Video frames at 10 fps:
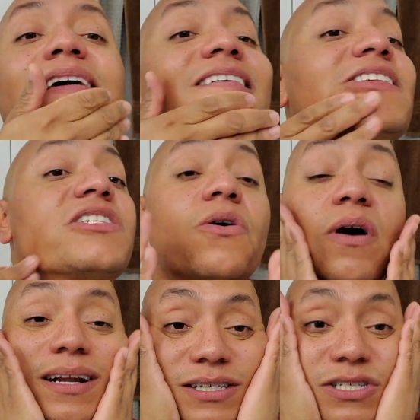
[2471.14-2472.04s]
and so
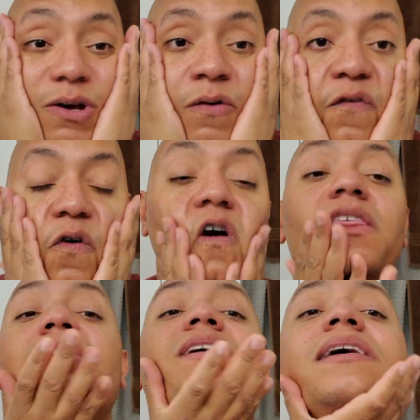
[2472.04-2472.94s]
on and so forth,
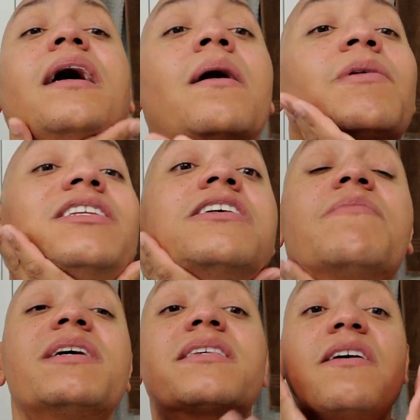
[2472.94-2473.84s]
until
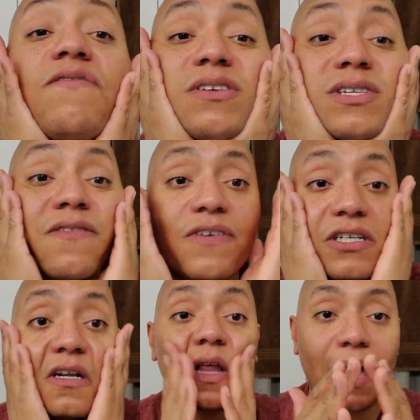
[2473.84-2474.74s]
my skin feels
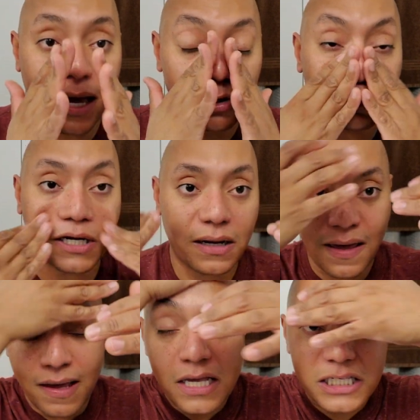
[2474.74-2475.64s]
sufficiently hydrated.
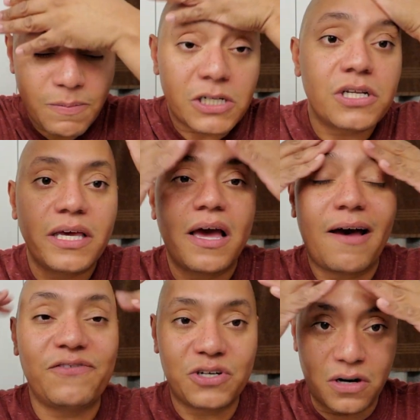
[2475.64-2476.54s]
Especially
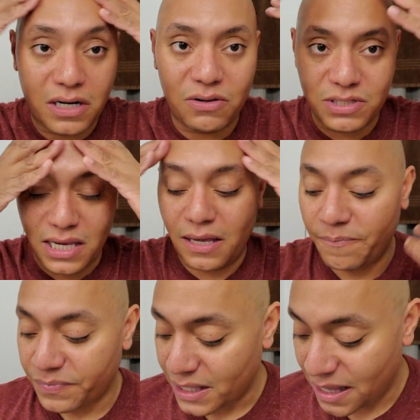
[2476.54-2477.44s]
after
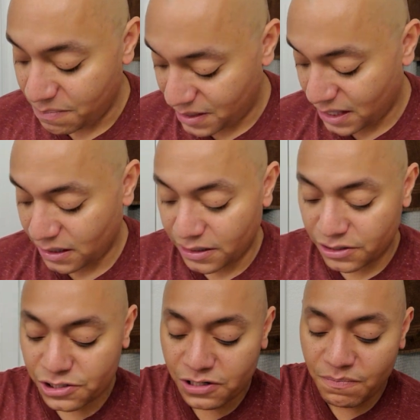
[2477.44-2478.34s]
using that May
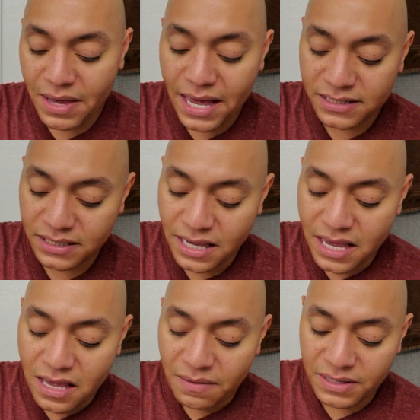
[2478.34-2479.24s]
Lindstrom mask,
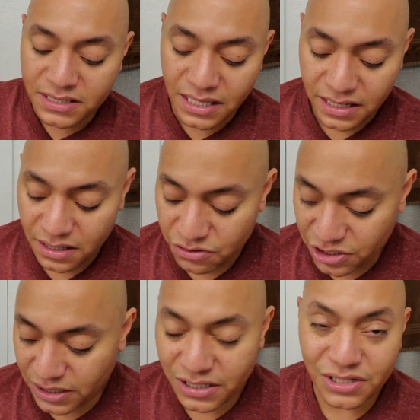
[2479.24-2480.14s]
my skin
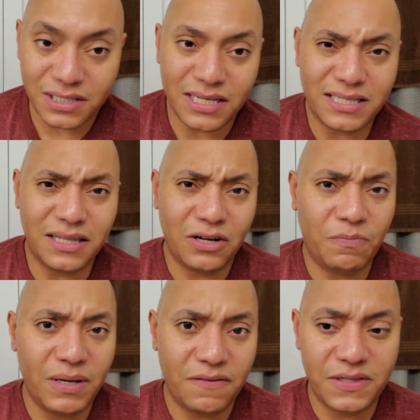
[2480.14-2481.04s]
usually just needs a little
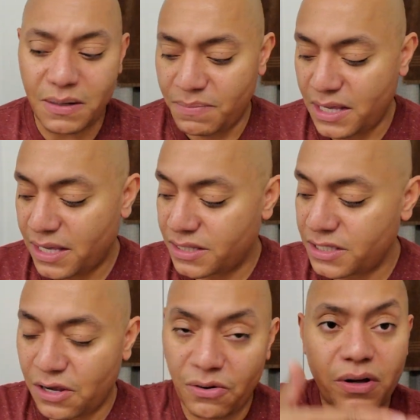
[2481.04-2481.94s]
bit of something.
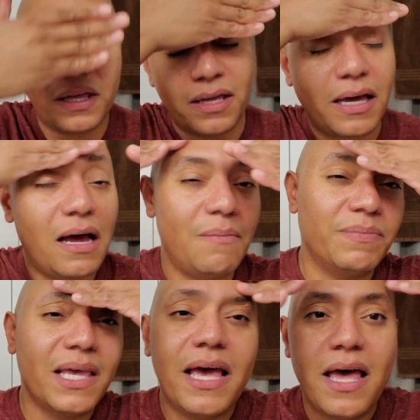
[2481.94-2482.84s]
So
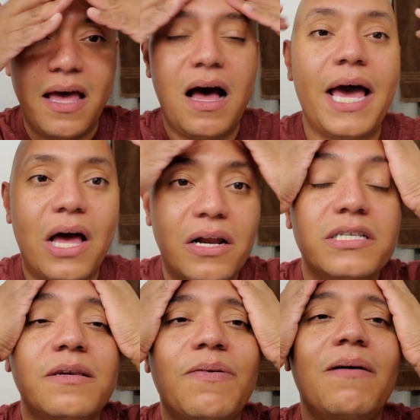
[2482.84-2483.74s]
I
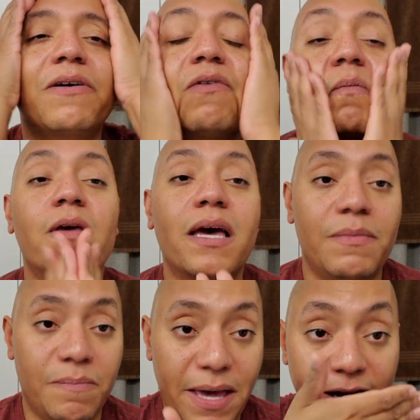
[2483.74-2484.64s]
honestly probably won't be
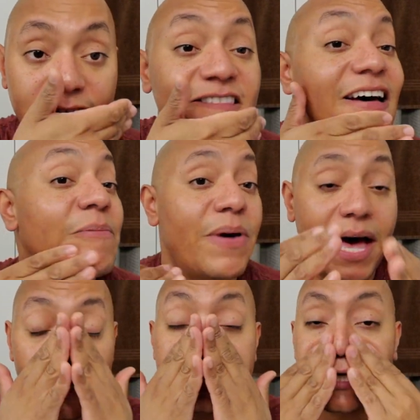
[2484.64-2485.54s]
coming back to that
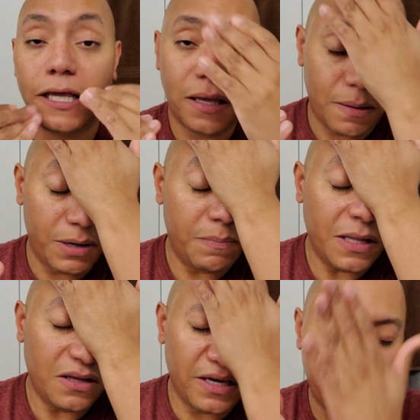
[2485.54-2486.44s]
mask. I'm going to be
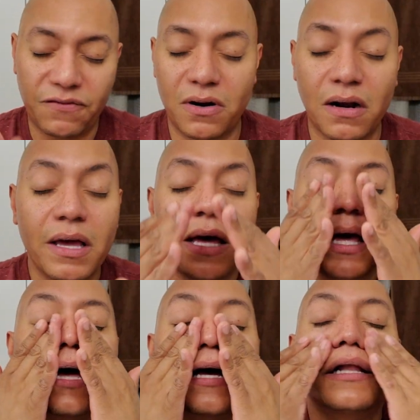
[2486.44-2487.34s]
looking for
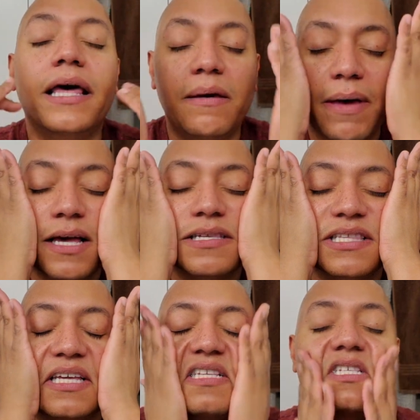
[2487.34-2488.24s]
a clay mask
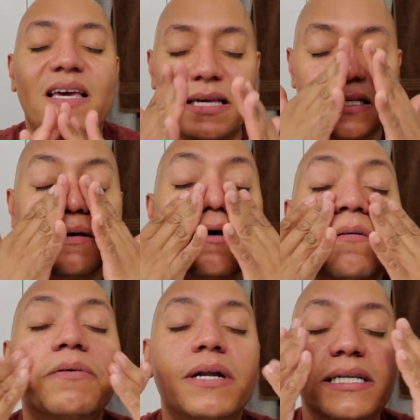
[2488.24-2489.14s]
that stays
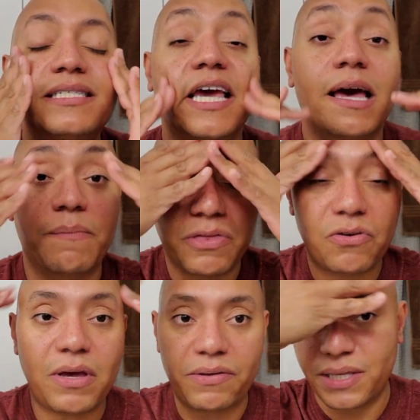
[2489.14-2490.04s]
pretty damp
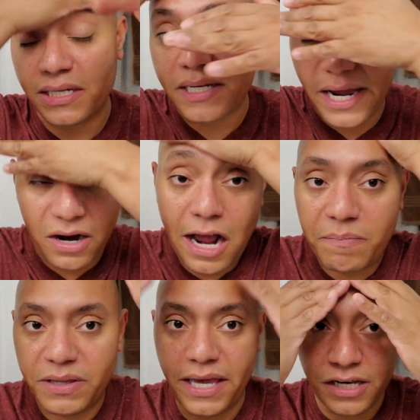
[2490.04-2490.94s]
throughout the entire
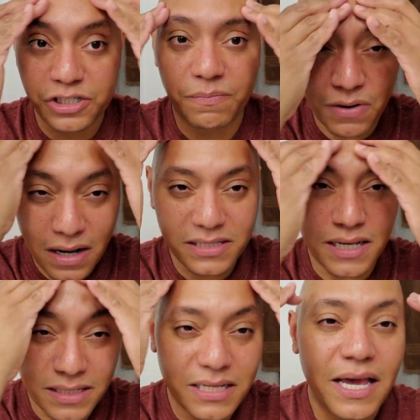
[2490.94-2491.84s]
application
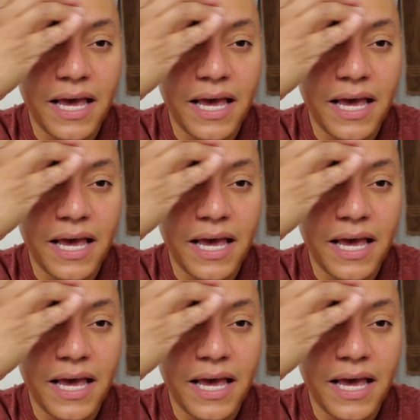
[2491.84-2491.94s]
process